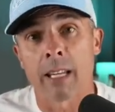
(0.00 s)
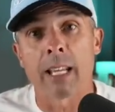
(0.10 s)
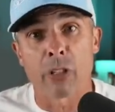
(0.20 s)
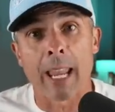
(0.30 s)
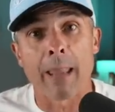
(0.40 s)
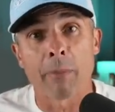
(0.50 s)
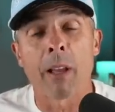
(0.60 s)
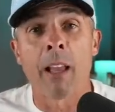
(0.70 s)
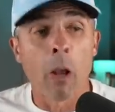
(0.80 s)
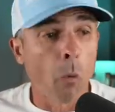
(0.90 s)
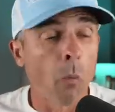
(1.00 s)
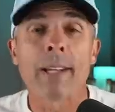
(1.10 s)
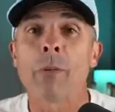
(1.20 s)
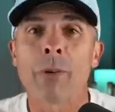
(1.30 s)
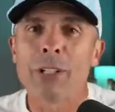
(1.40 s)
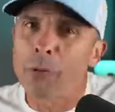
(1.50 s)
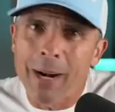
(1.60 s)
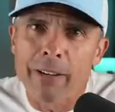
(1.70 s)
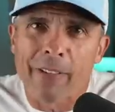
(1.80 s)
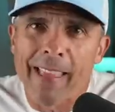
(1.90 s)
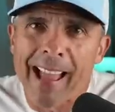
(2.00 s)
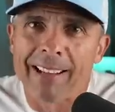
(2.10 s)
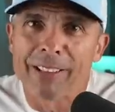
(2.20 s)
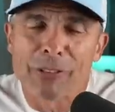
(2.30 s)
and get your game when you're ready for that.